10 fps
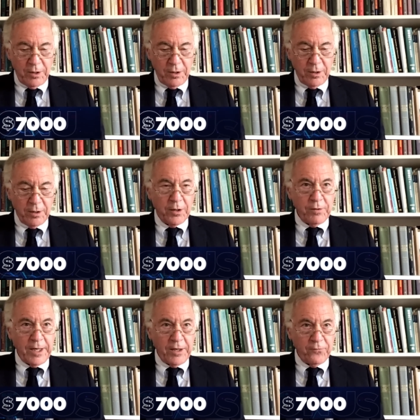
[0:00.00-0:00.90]

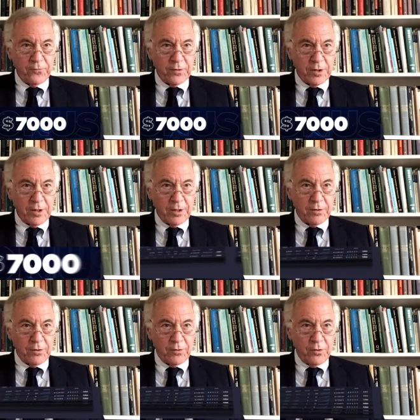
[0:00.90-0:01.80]
Michelle. We
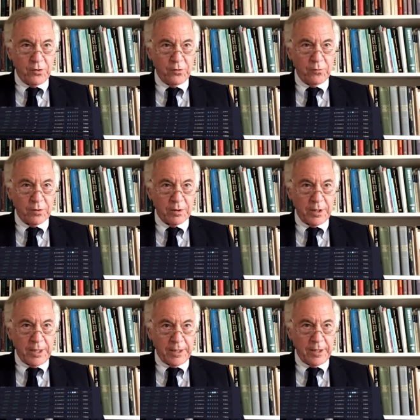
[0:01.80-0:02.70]
have the
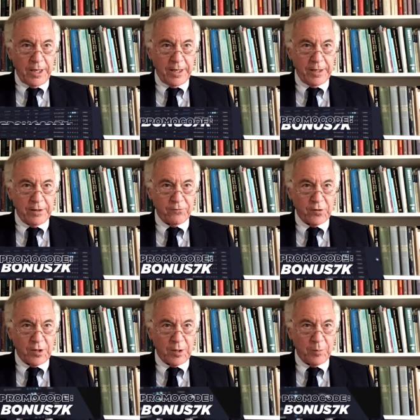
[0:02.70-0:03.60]
new
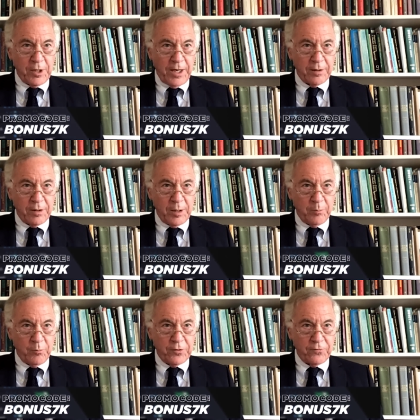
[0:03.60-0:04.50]
headline
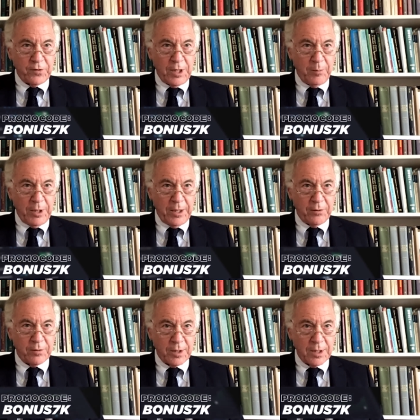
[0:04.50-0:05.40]
CPI number
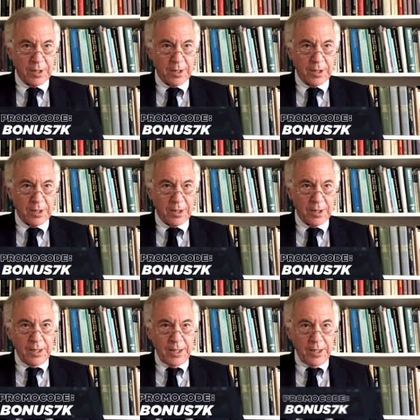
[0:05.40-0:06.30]
just came out,
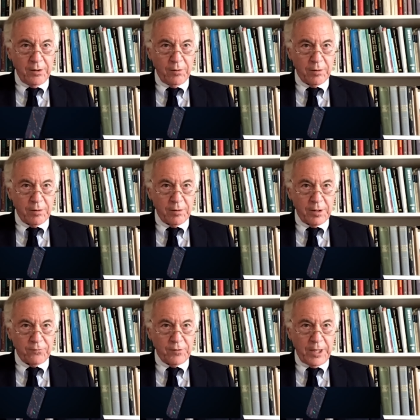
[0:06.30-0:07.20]

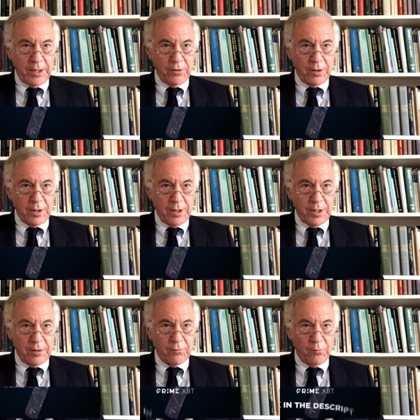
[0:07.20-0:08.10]
and that's
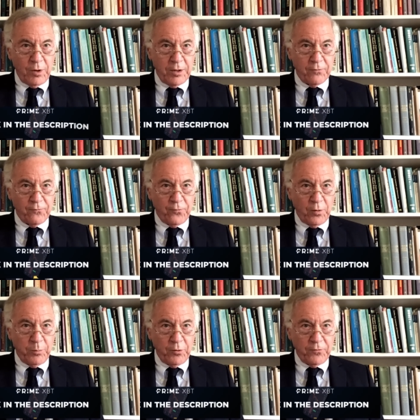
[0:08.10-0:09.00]
down at
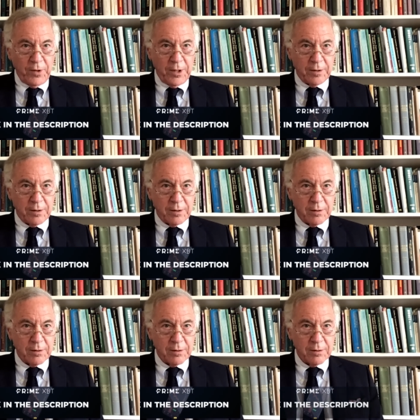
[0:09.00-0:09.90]
what,
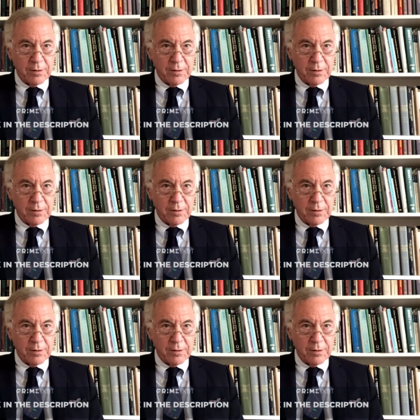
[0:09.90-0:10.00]
4%.